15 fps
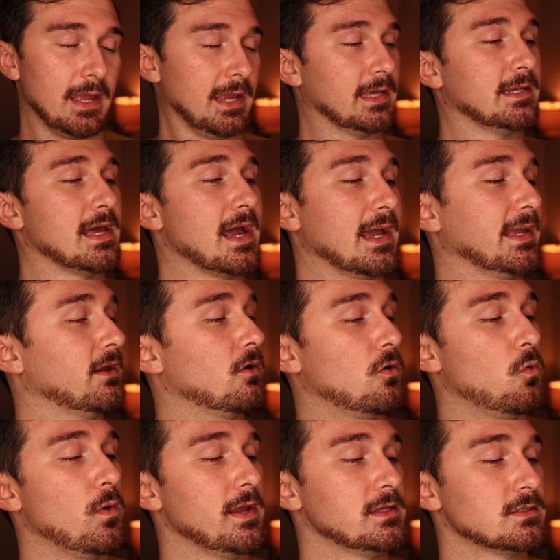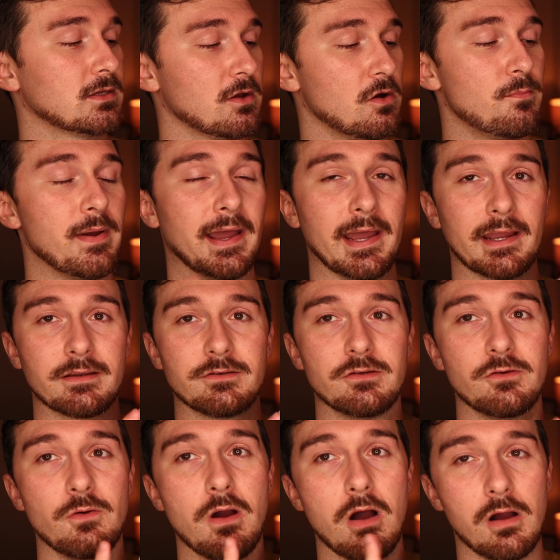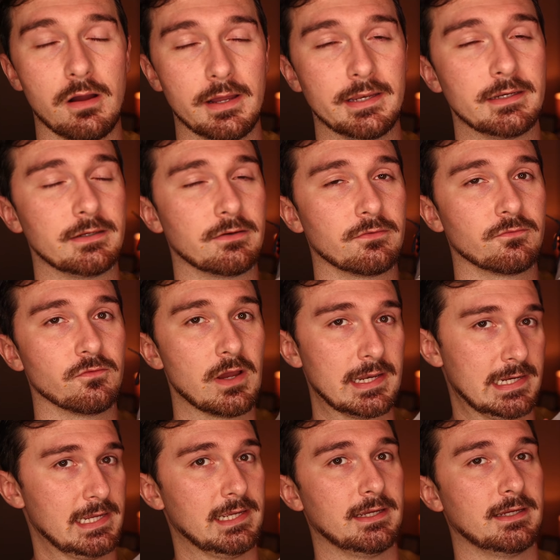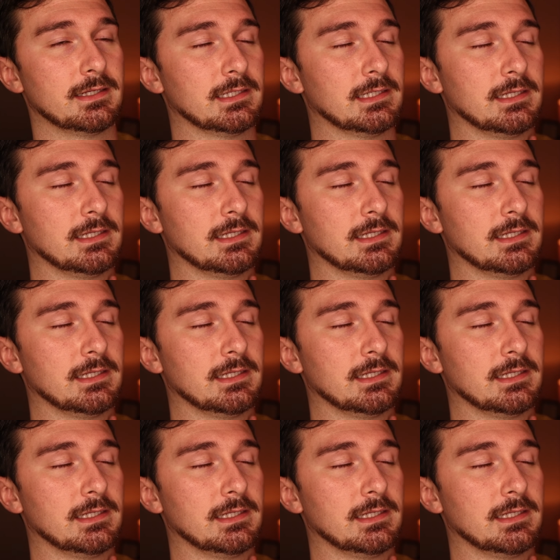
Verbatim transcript: And I always go back to On Running